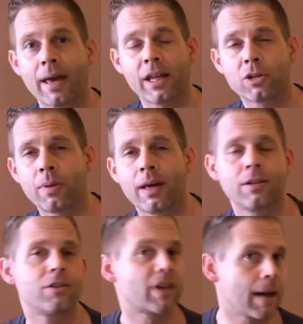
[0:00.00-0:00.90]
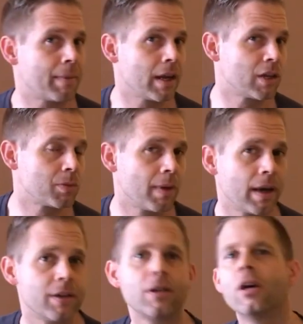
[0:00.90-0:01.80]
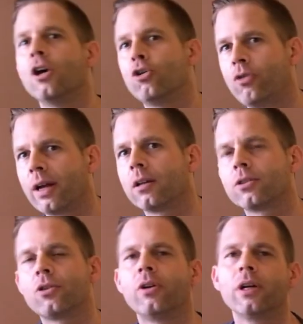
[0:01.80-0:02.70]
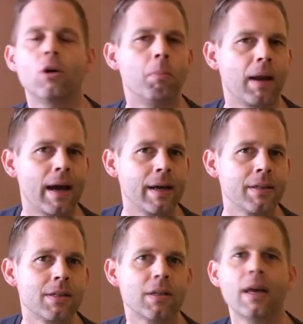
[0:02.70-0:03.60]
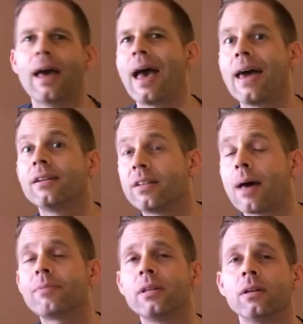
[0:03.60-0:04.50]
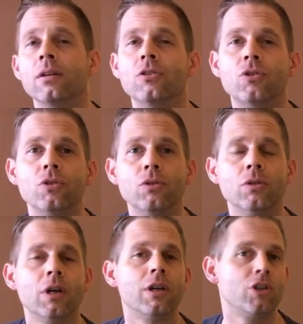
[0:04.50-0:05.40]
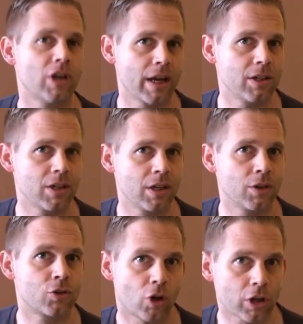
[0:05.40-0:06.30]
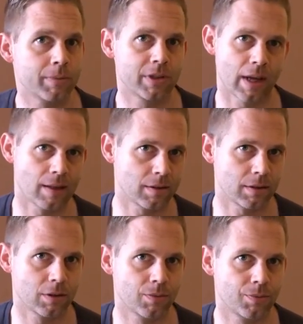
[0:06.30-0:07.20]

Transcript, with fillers: management, time management, regulatory compliance, and adapting to changing circumstances.